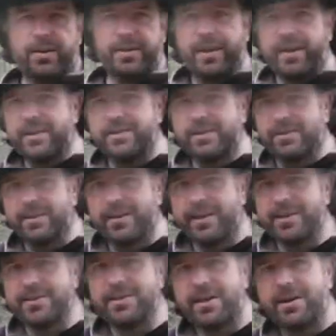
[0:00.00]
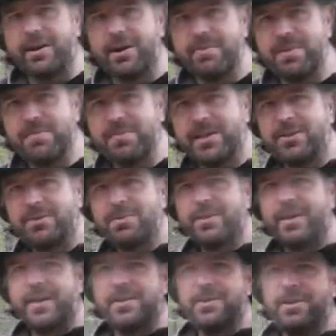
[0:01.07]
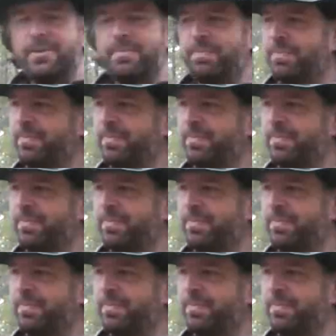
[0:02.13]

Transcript: Yeah, so like I said, I hope I made some sense.